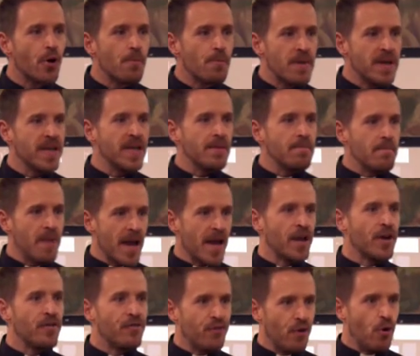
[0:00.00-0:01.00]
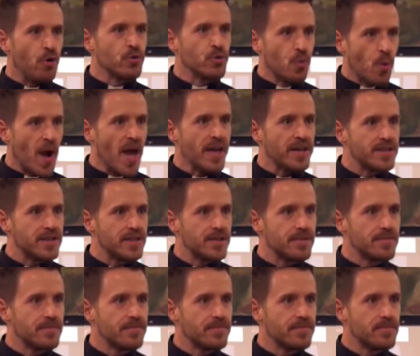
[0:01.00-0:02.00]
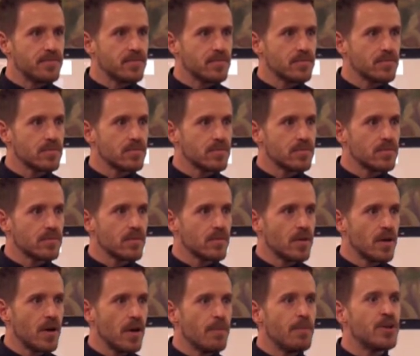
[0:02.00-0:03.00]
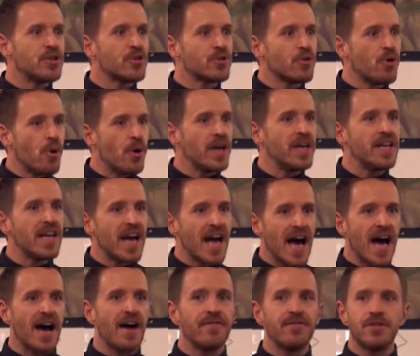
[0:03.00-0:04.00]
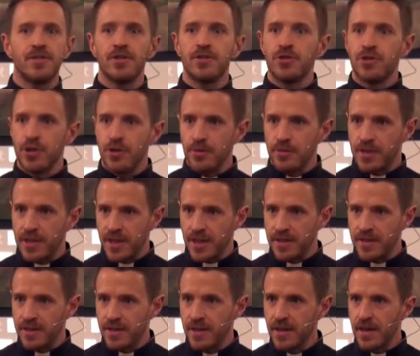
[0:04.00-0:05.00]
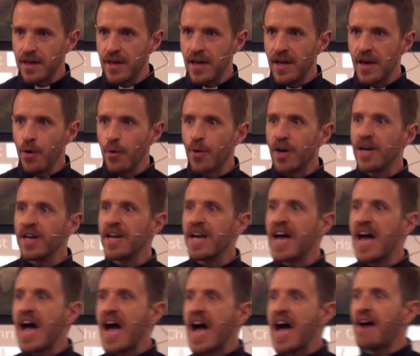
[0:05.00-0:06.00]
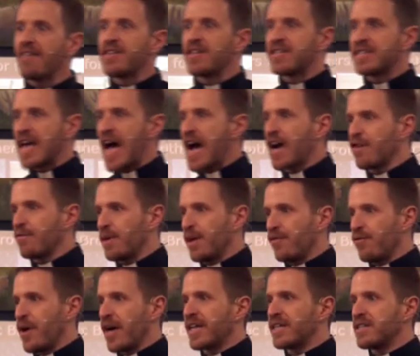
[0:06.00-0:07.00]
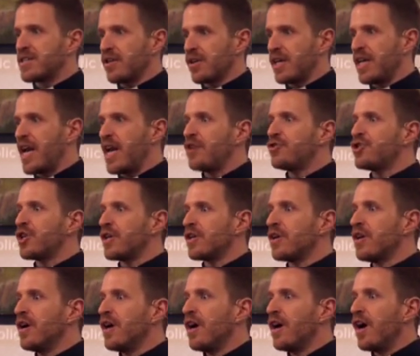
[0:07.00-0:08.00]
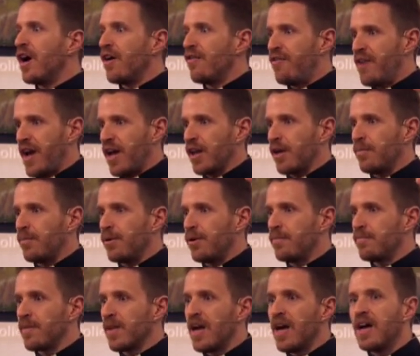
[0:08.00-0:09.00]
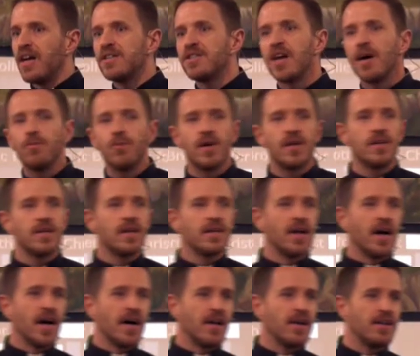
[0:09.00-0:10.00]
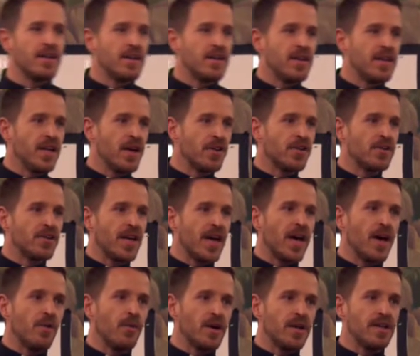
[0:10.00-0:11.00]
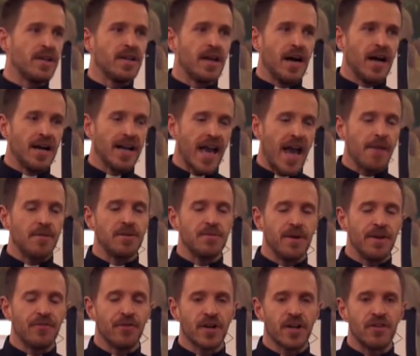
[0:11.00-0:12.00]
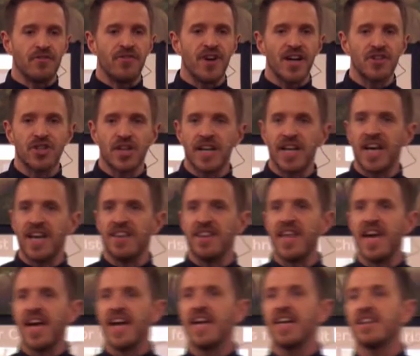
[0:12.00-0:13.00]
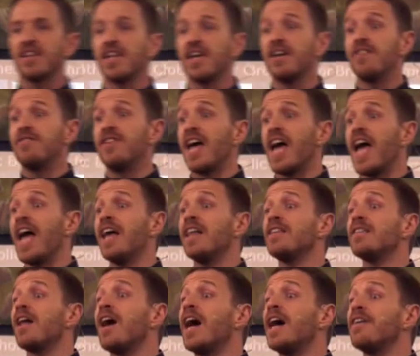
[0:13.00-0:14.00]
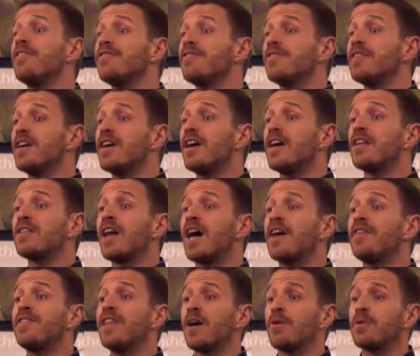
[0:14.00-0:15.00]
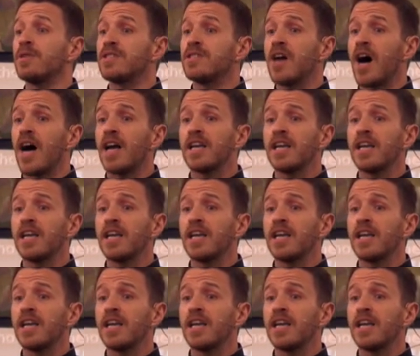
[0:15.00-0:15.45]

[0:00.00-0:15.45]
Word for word: many manifold ways. But you're going to have to choose it. We're going to have the sacrament of reconciliation available. Someone uh, the other day went, uh, came to me for confession, and they had lived a life, a life that was not in